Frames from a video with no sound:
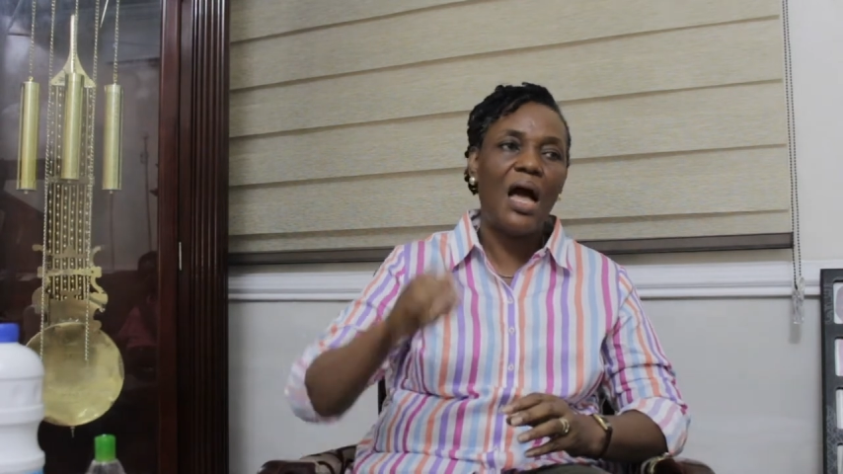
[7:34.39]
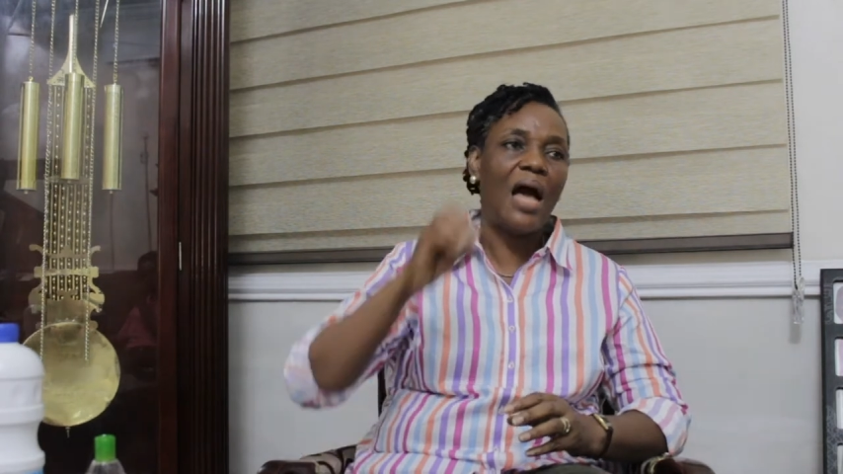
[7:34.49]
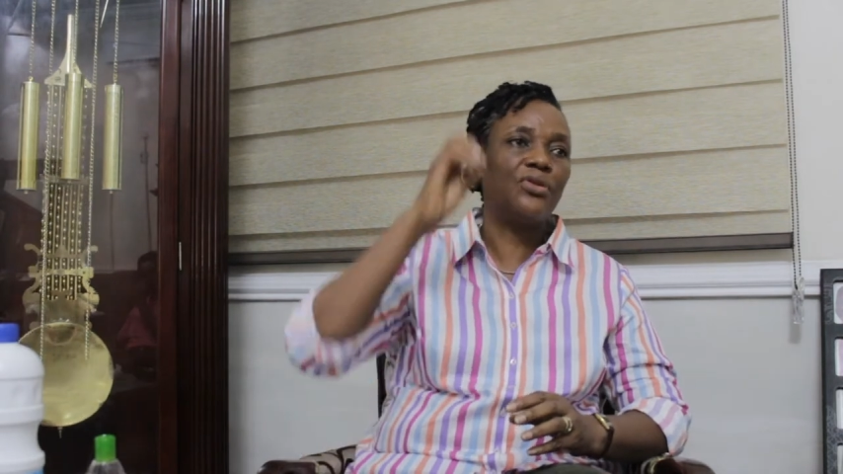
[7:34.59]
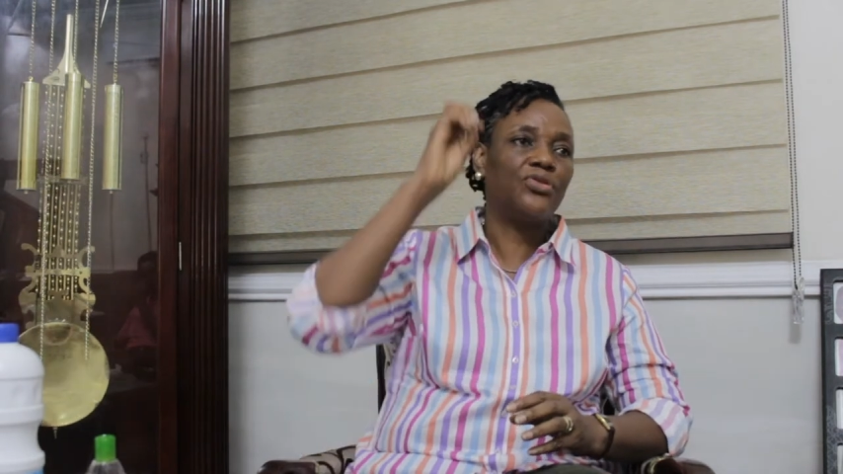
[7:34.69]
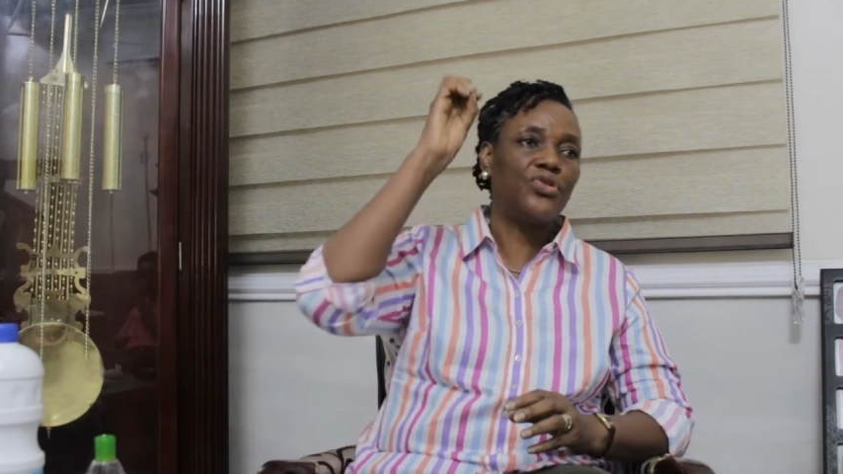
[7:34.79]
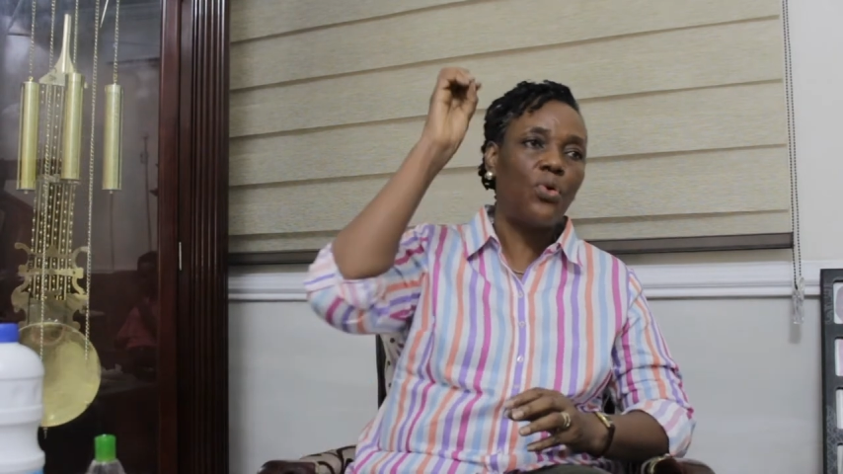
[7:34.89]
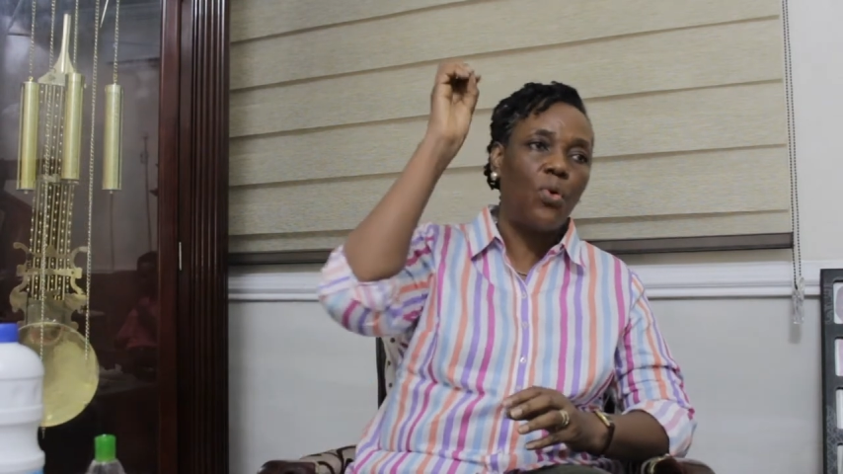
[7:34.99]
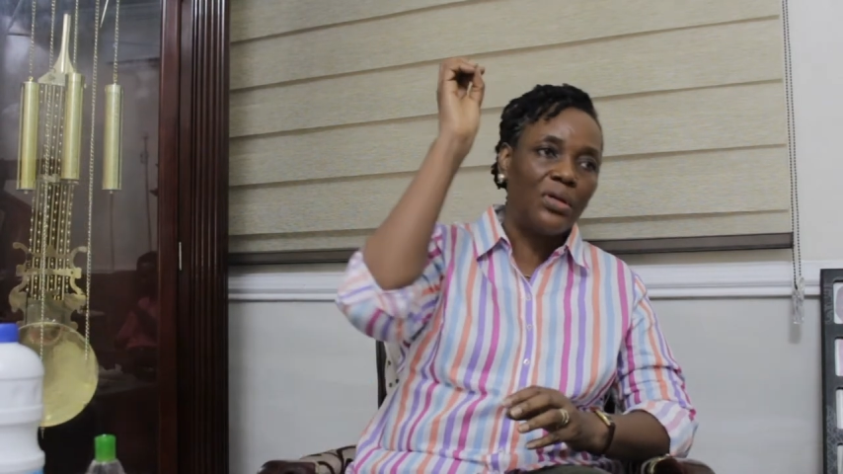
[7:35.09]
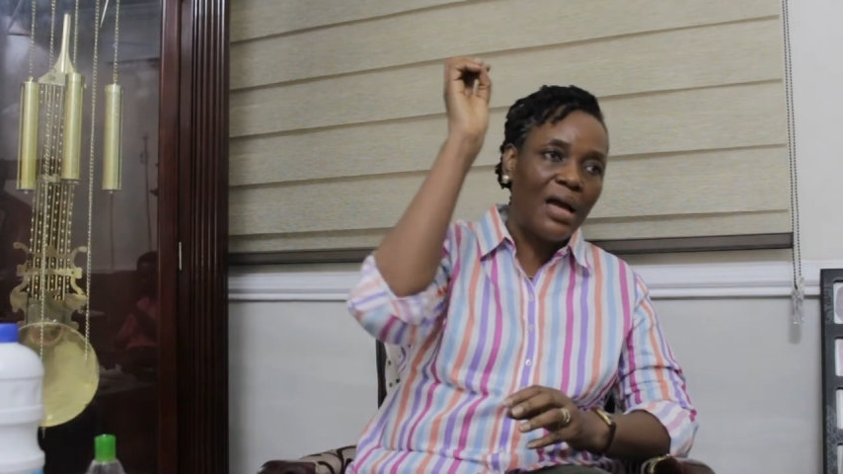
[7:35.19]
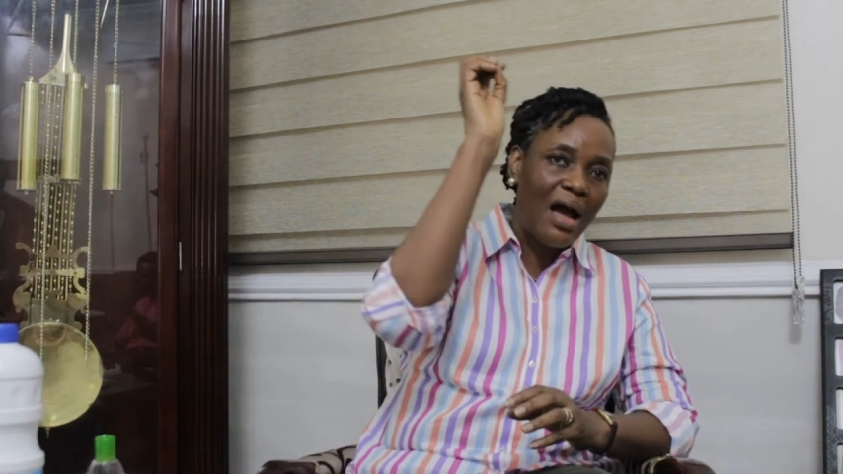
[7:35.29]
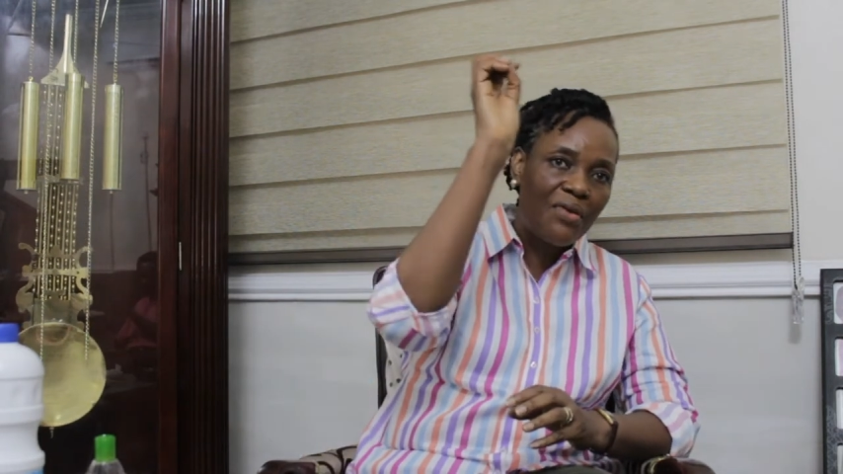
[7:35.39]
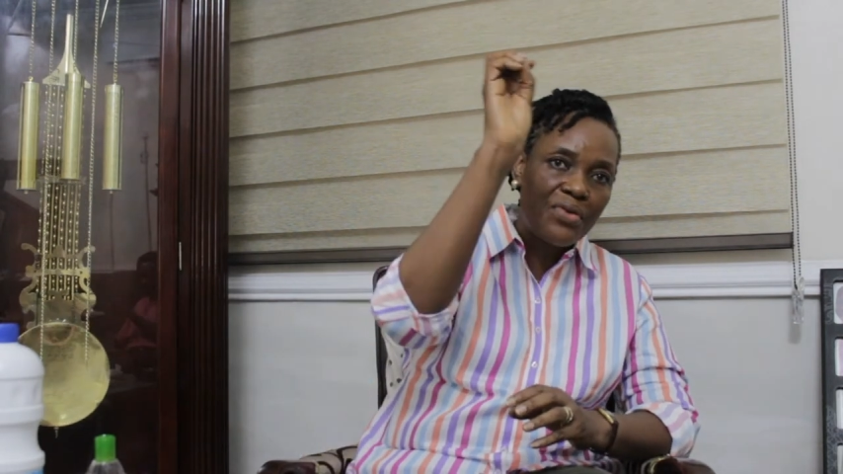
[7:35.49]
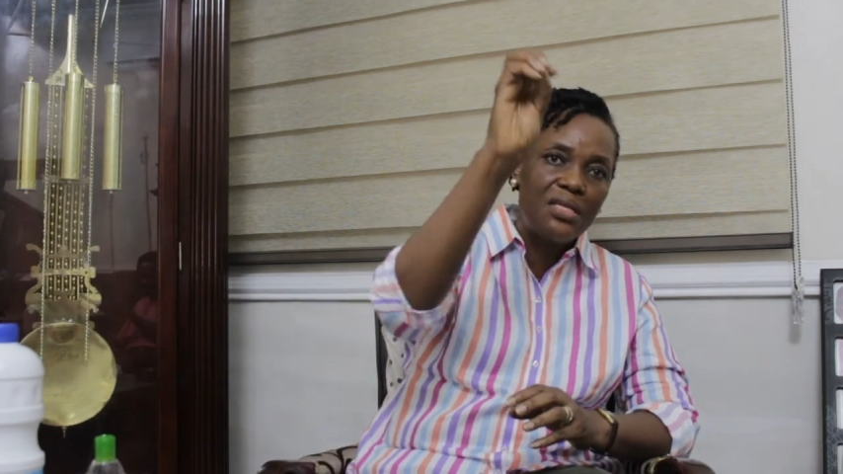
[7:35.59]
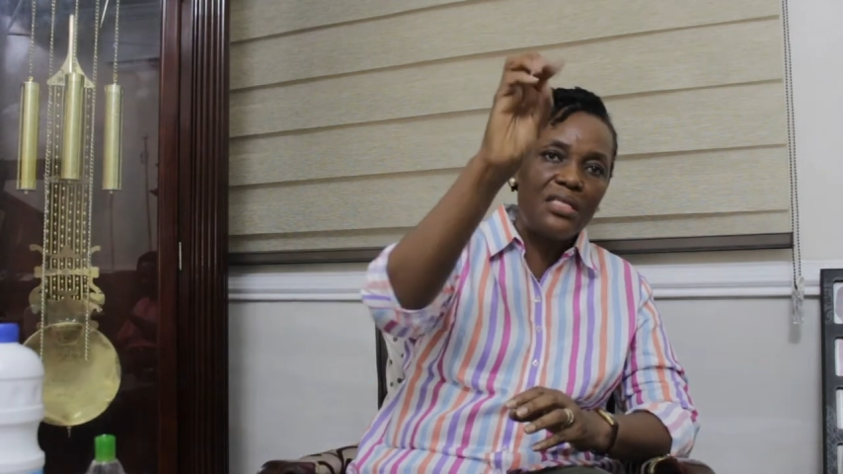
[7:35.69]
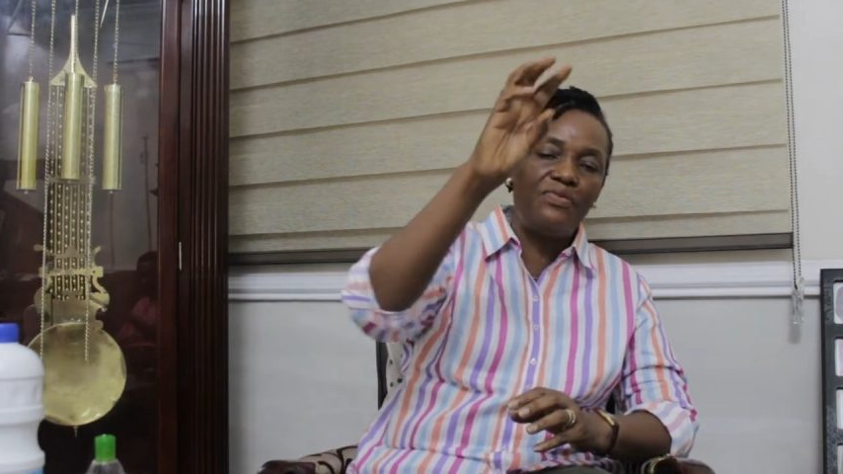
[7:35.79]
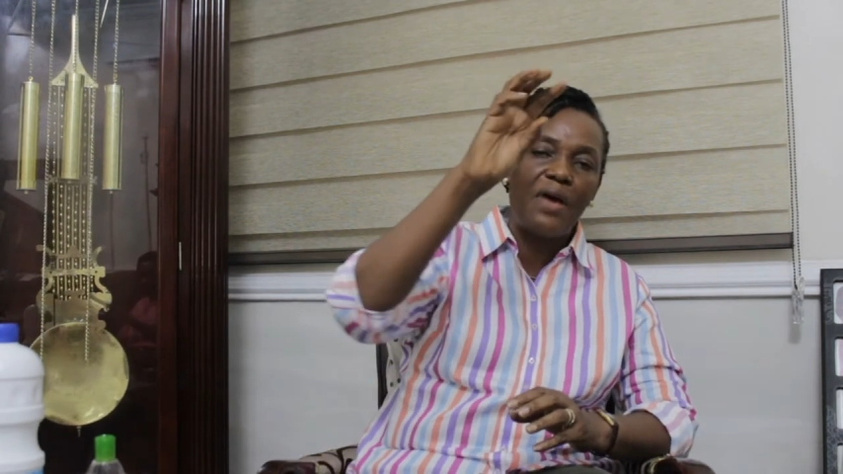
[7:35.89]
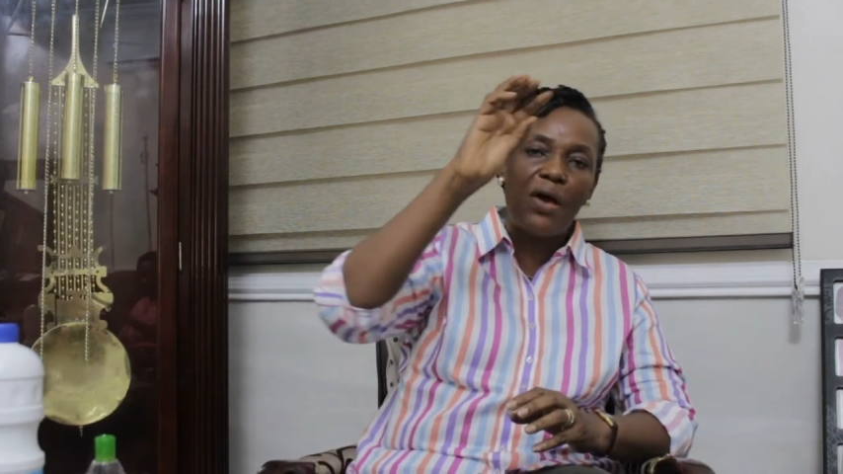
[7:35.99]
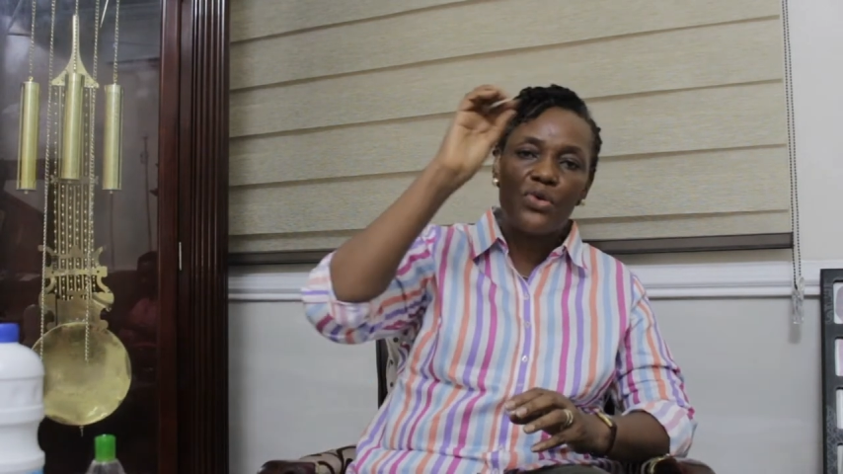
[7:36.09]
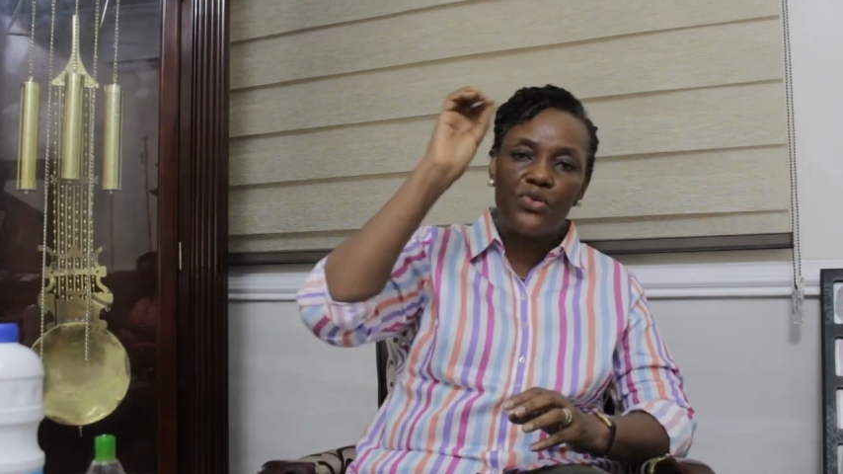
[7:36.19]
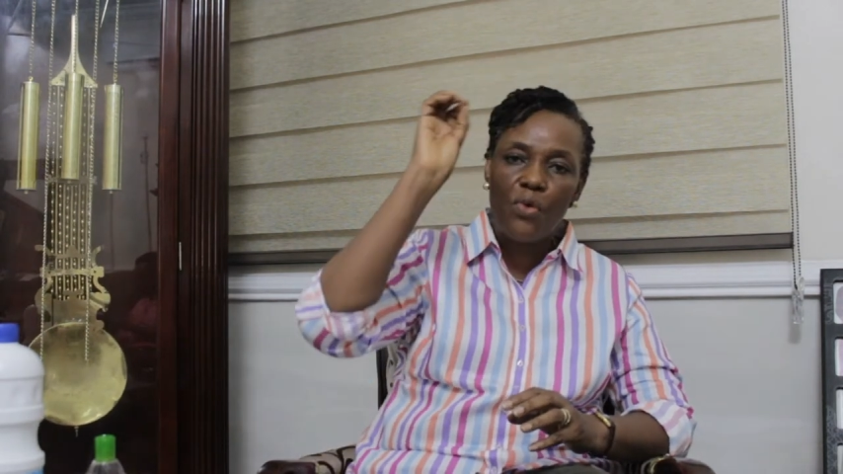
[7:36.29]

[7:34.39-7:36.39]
and so on, carry this virus